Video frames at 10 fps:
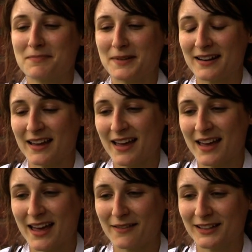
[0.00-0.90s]
but
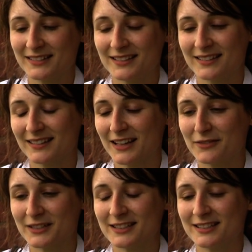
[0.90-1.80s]
having
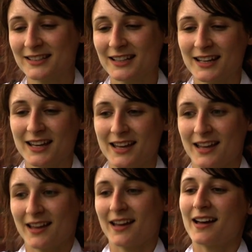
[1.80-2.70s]
discovered
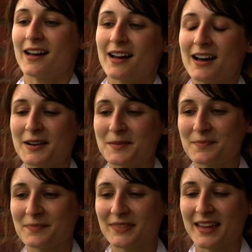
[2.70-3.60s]

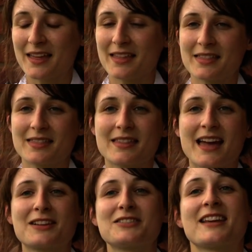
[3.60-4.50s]

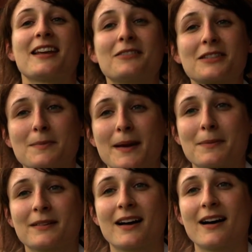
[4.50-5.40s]
how generous
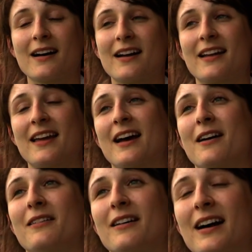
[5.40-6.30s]
people are and
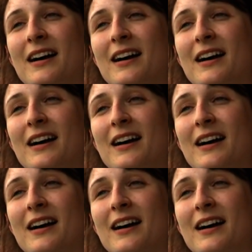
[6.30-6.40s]
how